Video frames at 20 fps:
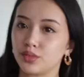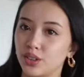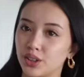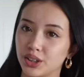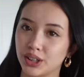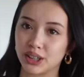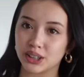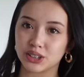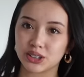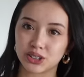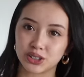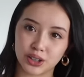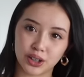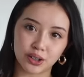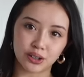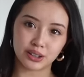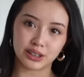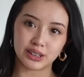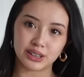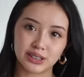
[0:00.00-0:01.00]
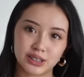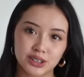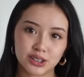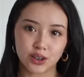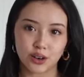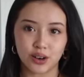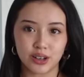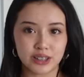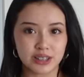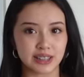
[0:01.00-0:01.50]
Okay, so this is
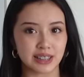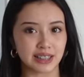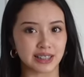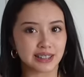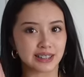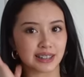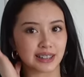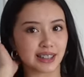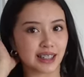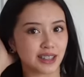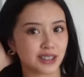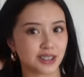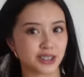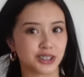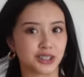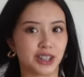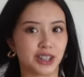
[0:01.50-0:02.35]
our second to last